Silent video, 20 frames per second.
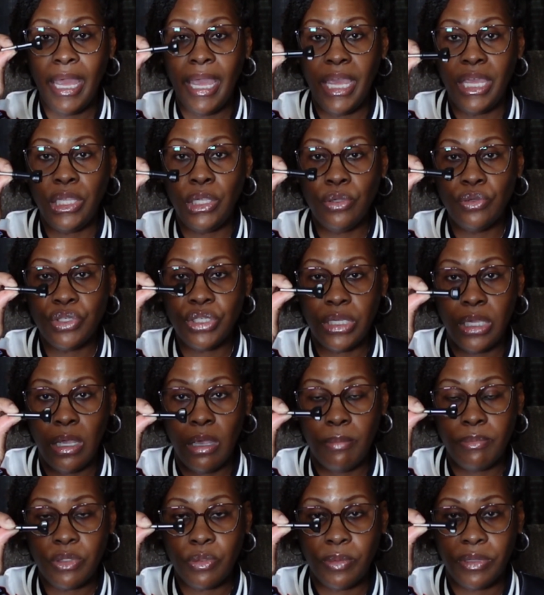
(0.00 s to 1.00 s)
it usually
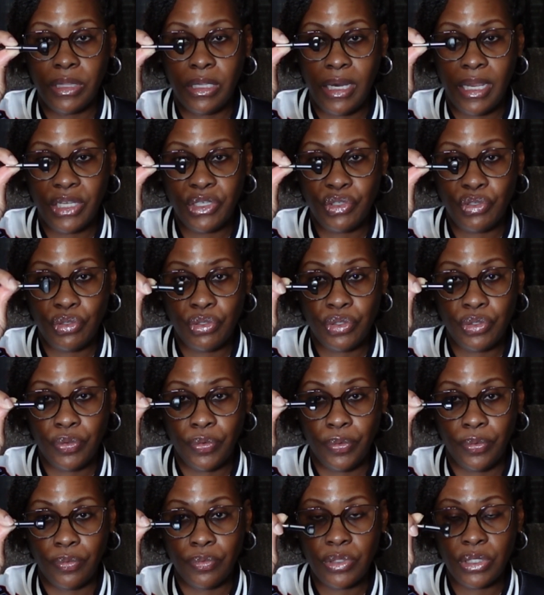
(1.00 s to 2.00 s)
comes with an extra screw.